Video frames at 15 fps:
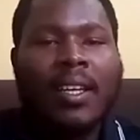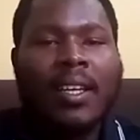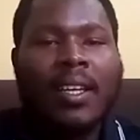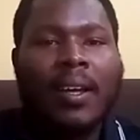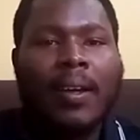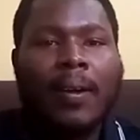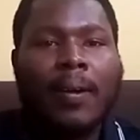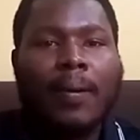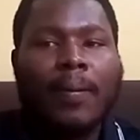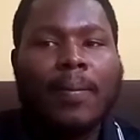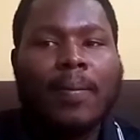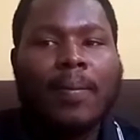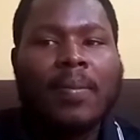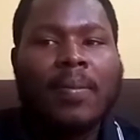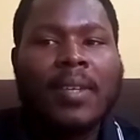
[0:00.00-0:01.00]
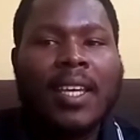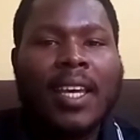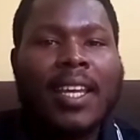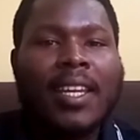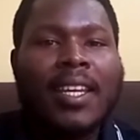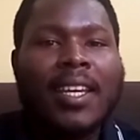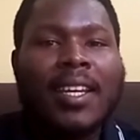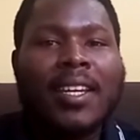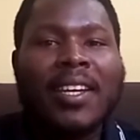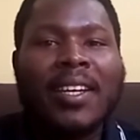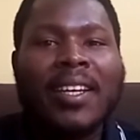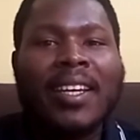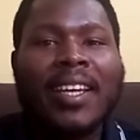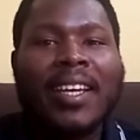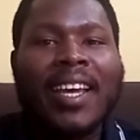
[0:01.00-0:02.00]
Um, yeah. Any
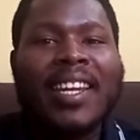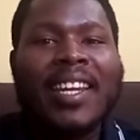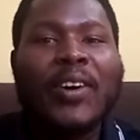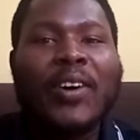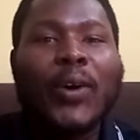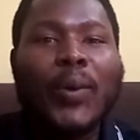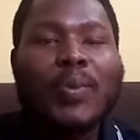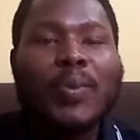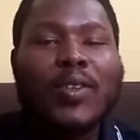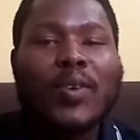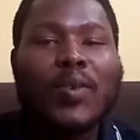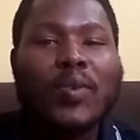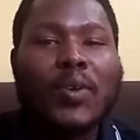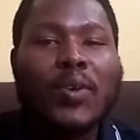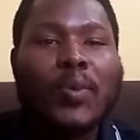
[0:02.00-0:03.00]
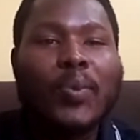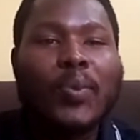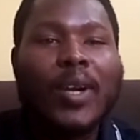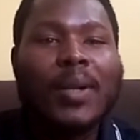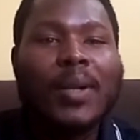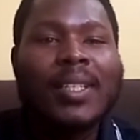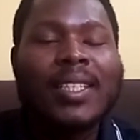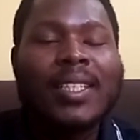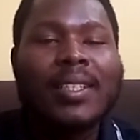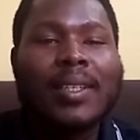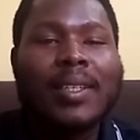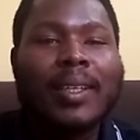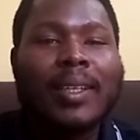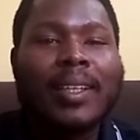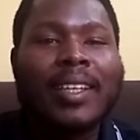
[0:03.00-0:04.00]
any hopes of you
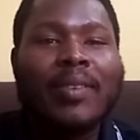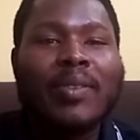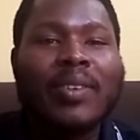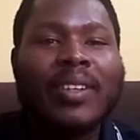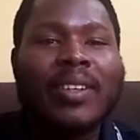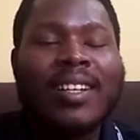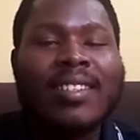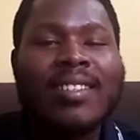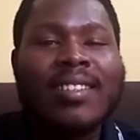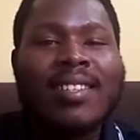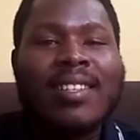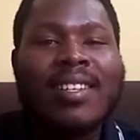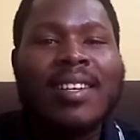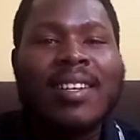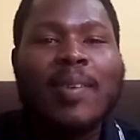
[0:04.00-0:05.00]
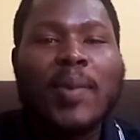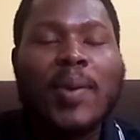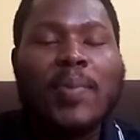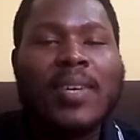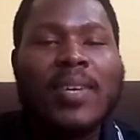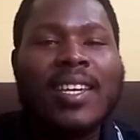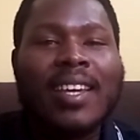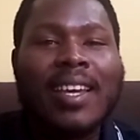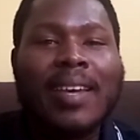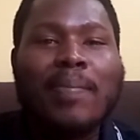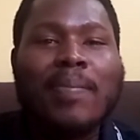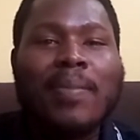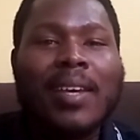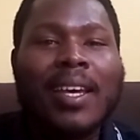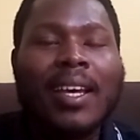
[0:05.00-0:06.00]
probably giving us maybe
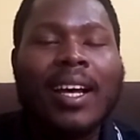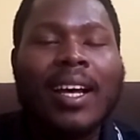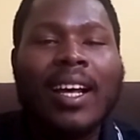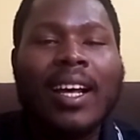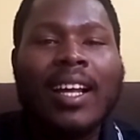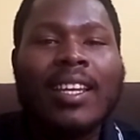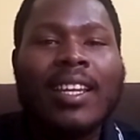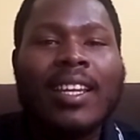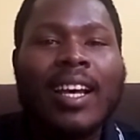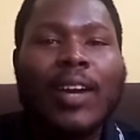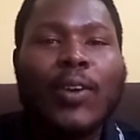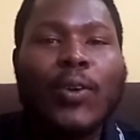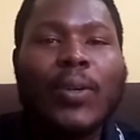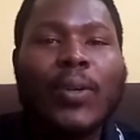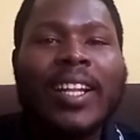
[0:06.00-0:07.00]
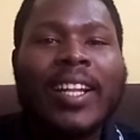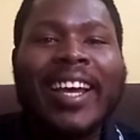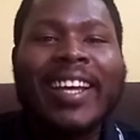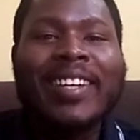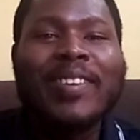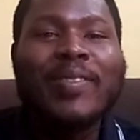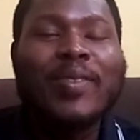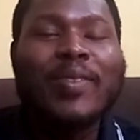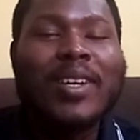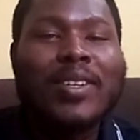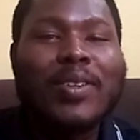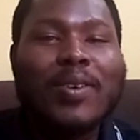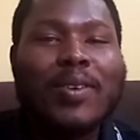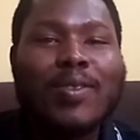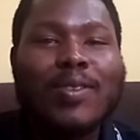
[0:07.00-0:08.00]
an, an, an online
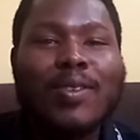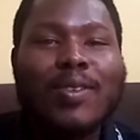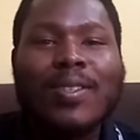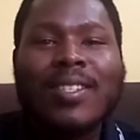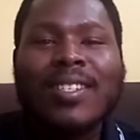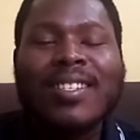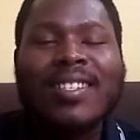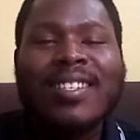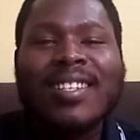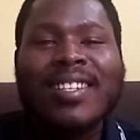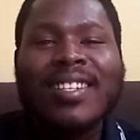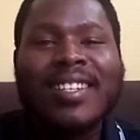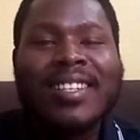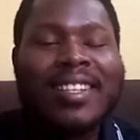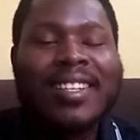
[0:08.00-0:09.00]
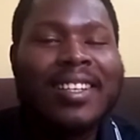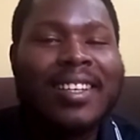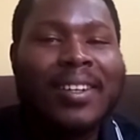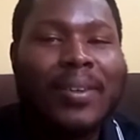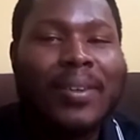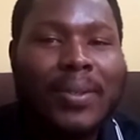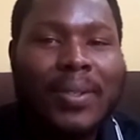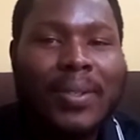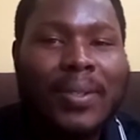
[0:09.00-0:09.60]
event of sorts, you know?